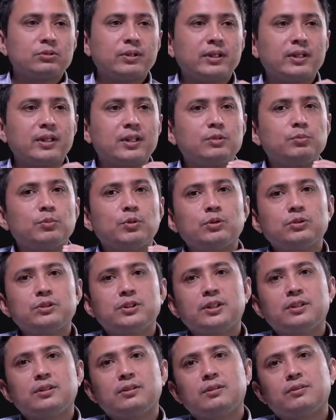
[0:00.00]
So I think it's more
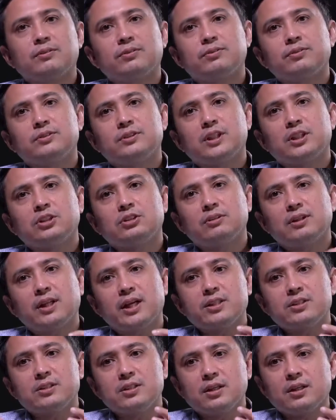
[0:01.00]
of
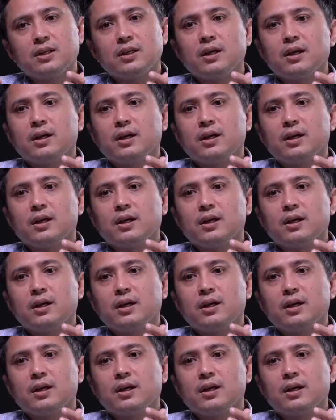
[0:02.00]
centralizing